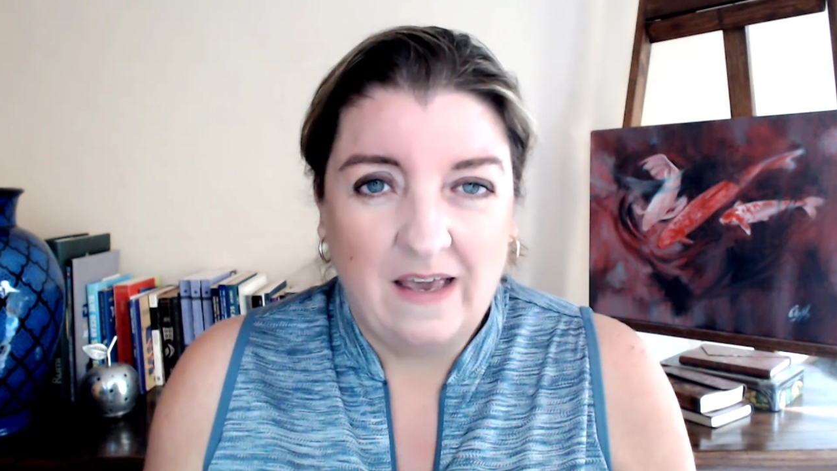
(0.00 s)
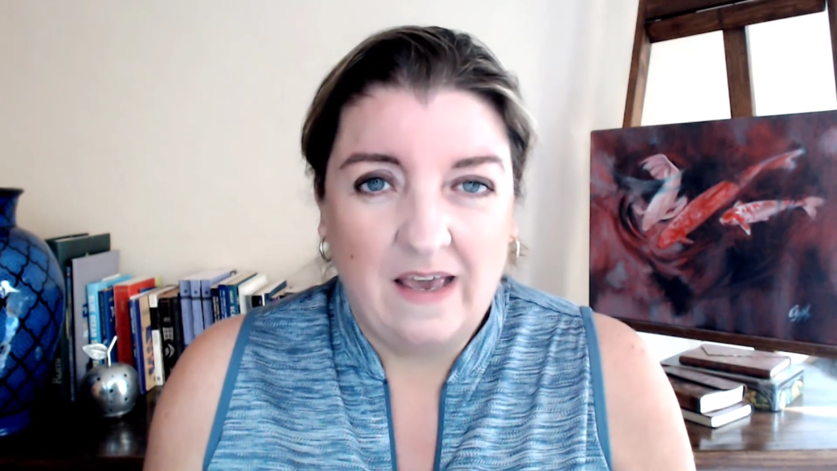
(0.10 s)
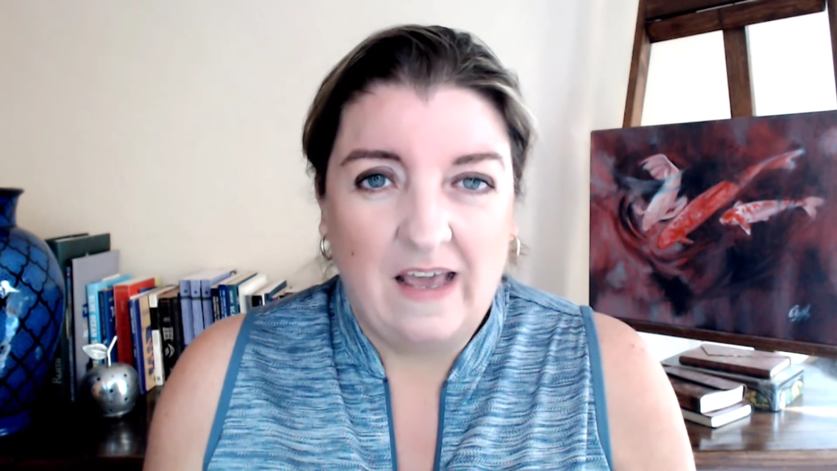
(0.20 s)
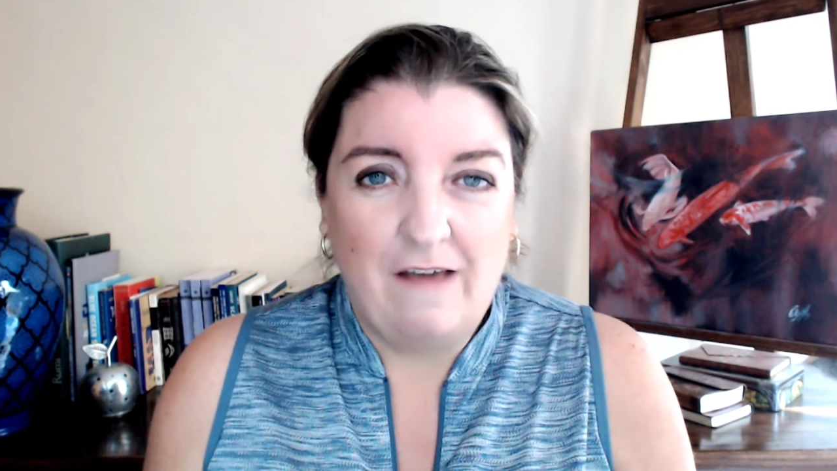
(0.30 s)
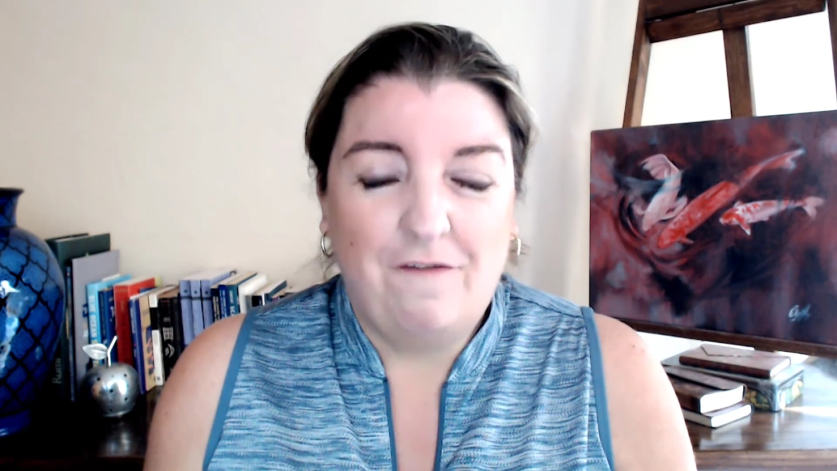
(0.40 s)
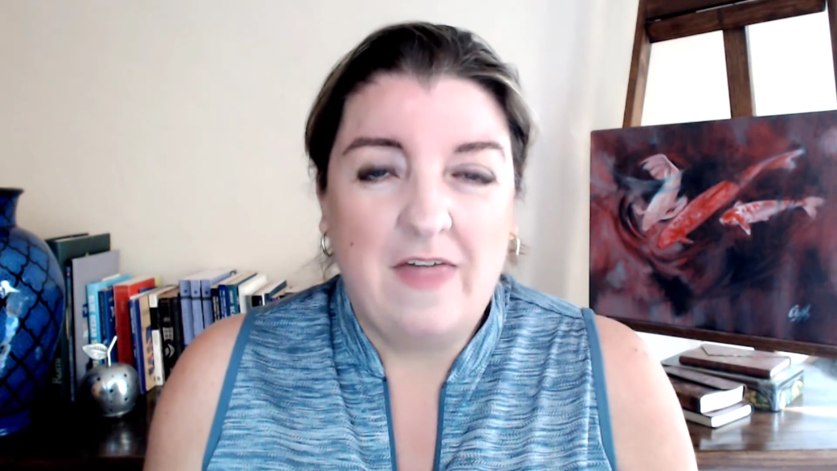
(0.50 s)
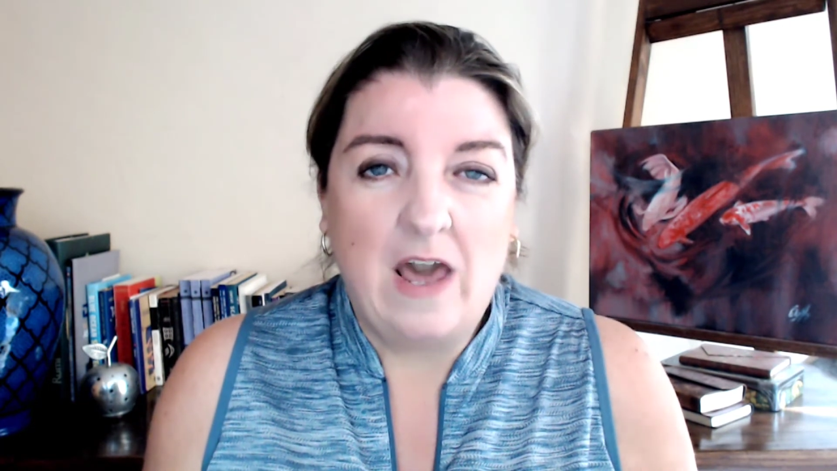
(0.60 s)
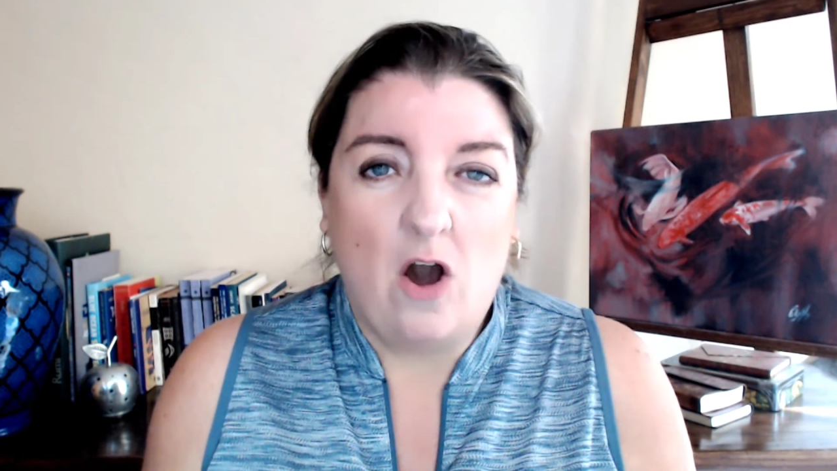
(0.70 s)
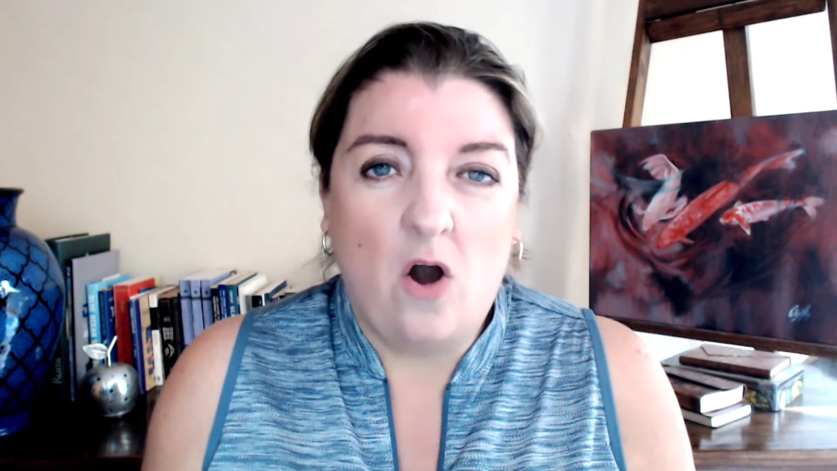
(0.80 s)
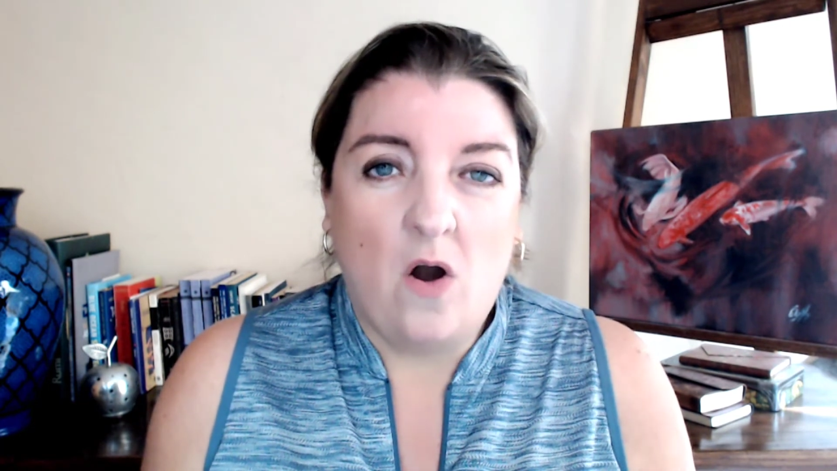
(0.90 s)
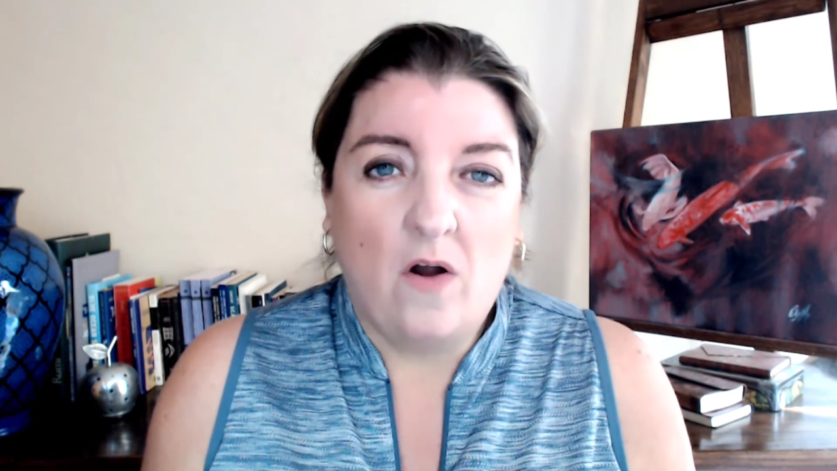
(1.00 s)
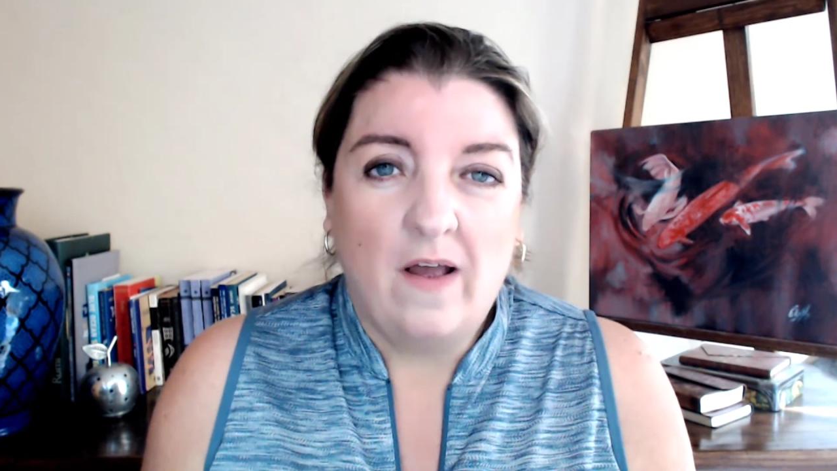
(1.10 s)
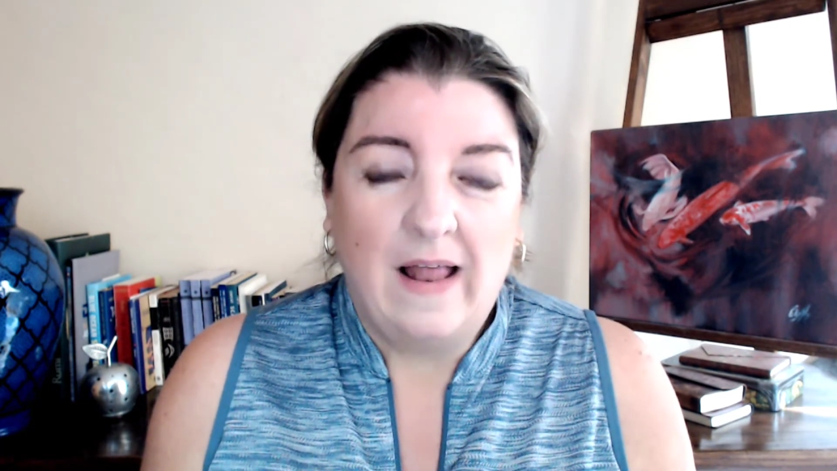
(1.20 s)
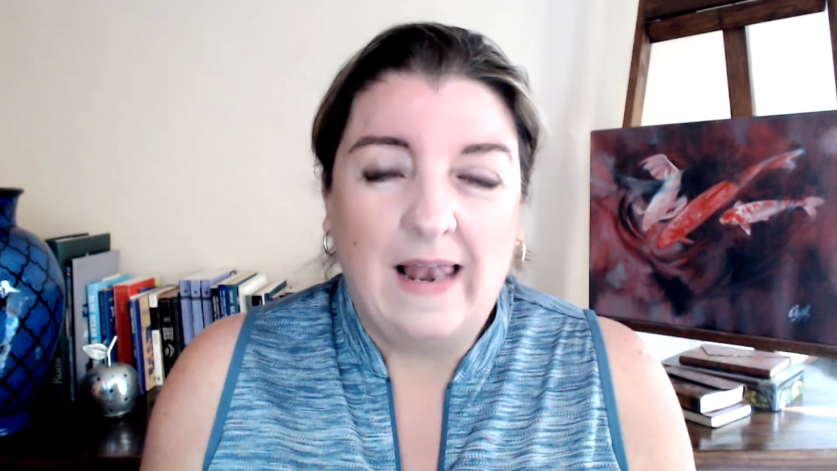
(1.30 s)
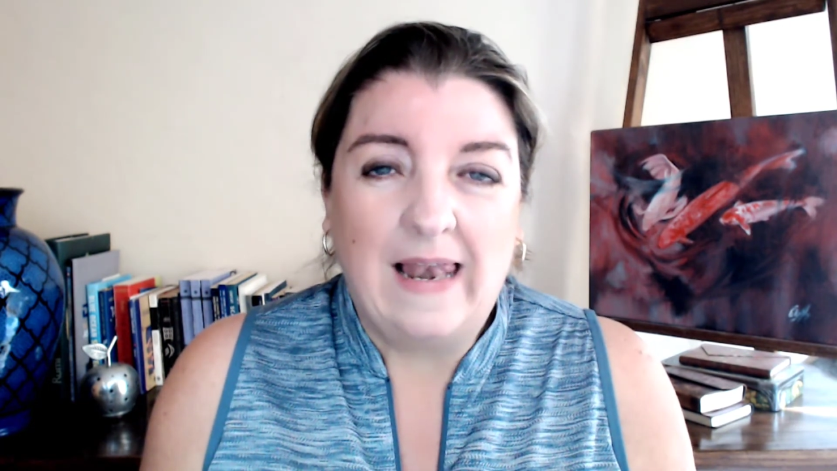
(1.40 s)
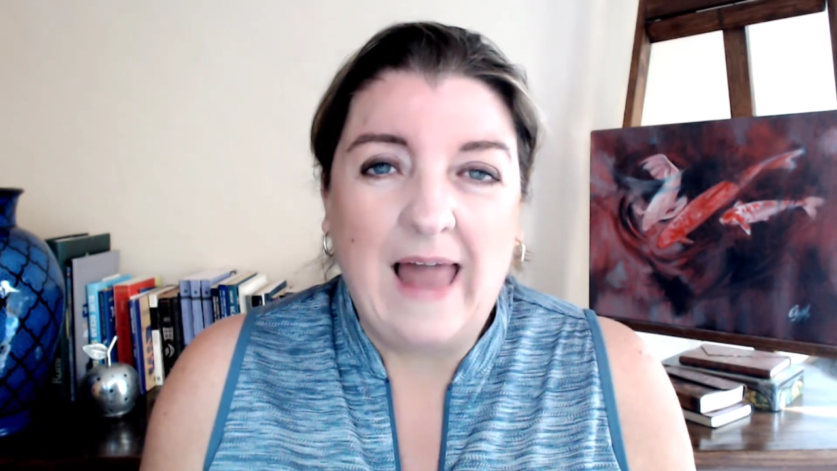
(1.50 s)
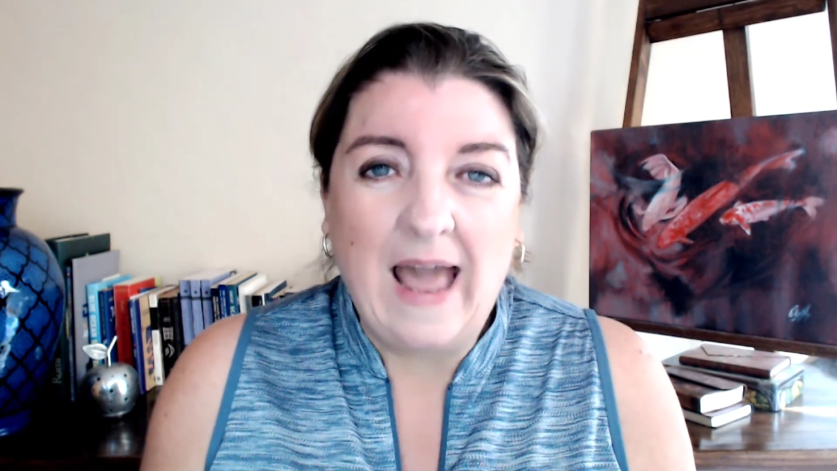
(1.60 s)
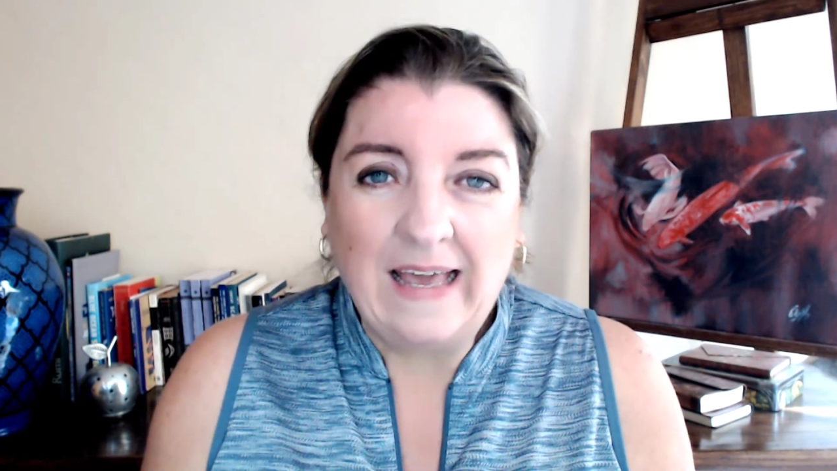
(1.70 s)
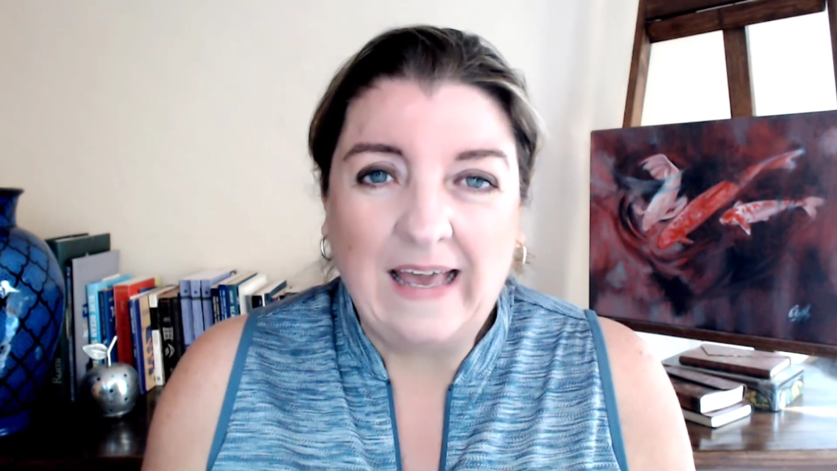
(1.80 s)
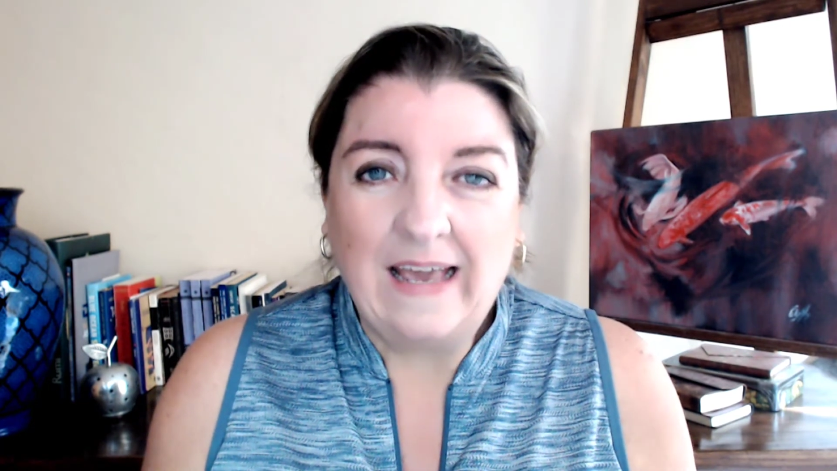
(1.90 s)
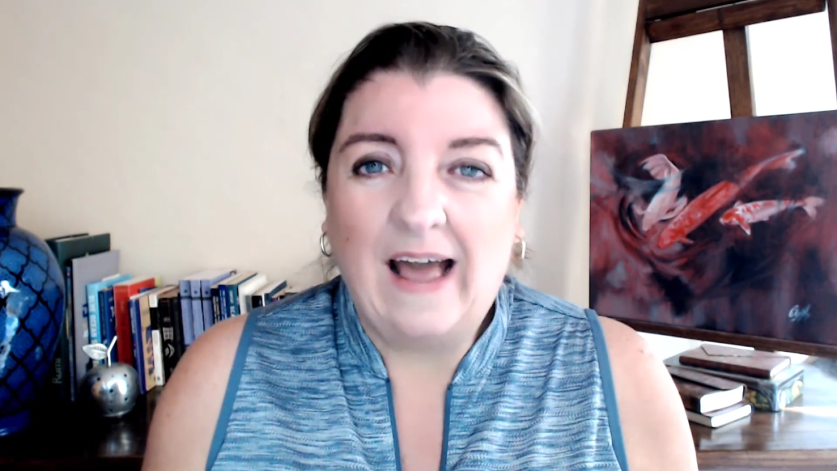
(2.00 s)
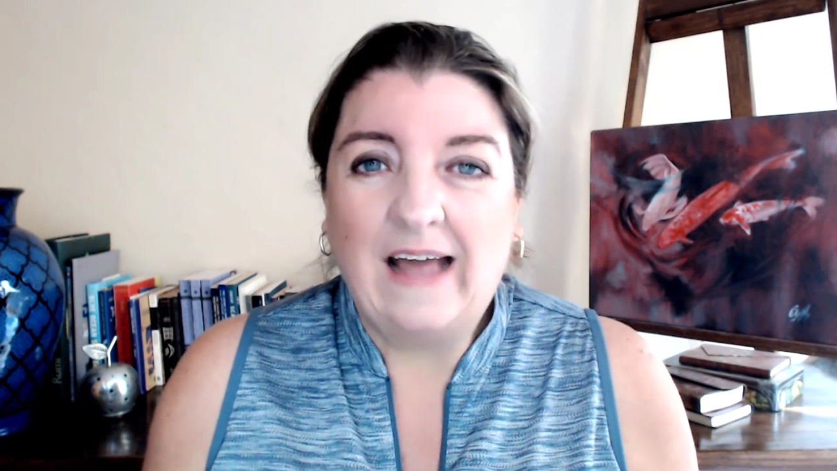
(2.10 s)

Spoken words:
if they are lacking